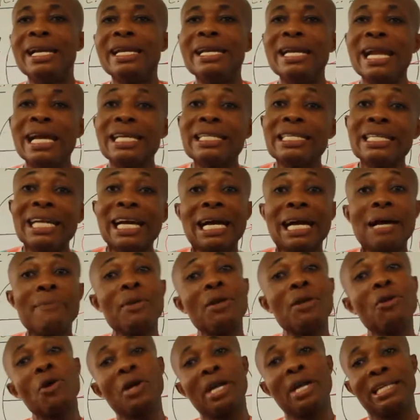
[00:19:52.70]
Nigeria
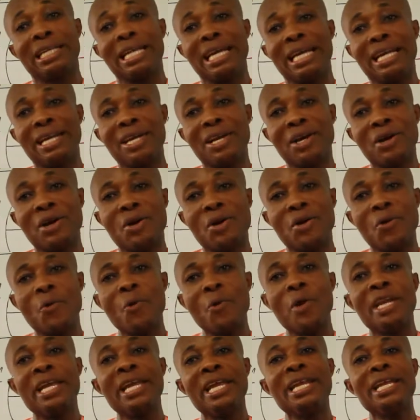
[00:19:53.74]
can be located
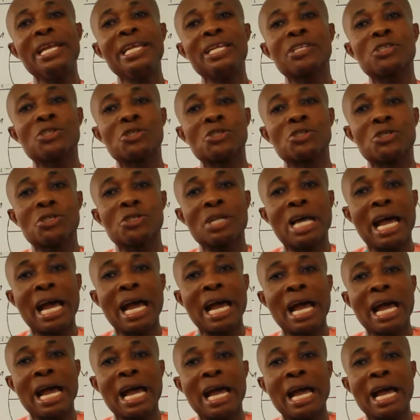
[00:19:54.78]
within this
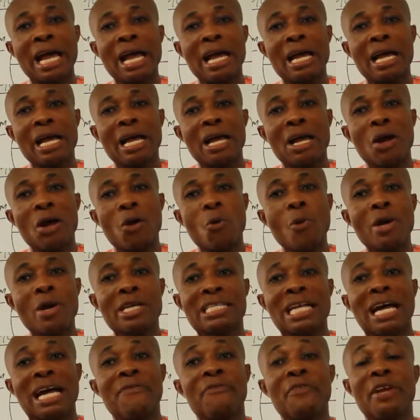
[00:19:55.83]

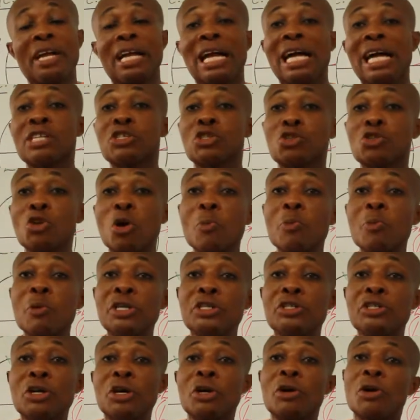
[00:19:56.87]
West African
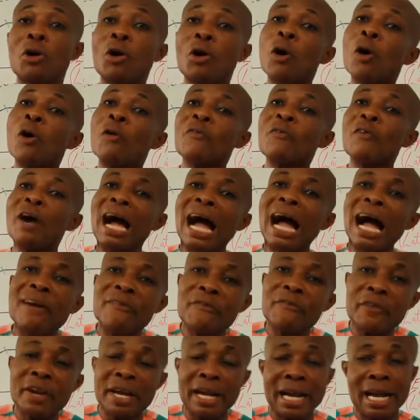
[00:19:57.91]
sub-region of
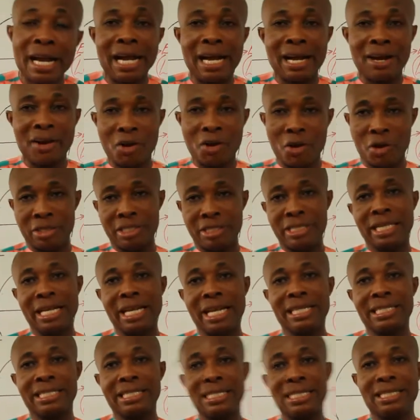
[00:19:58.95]
African continent.